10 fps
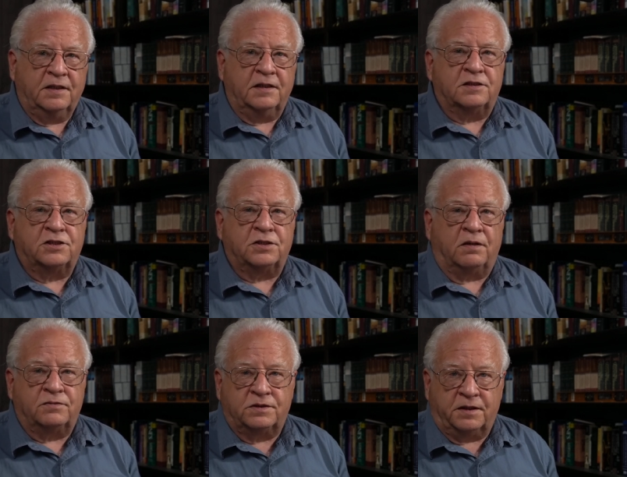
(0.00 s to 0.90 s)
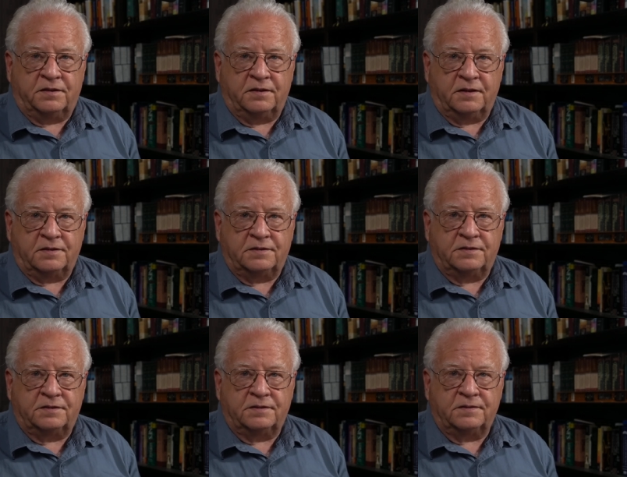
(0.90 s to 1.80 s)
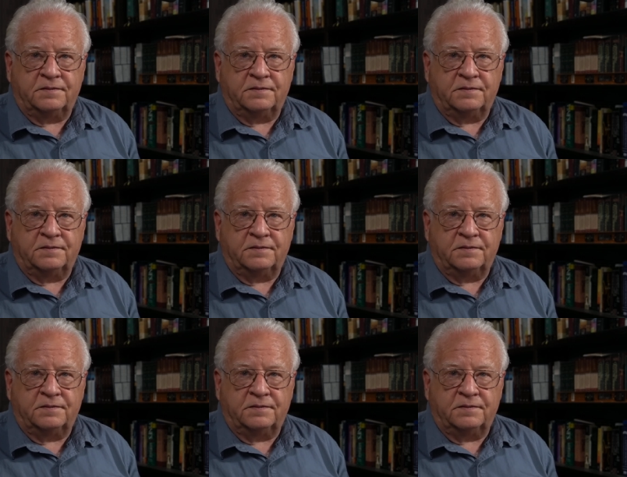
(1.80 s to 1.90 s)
is self-centeredness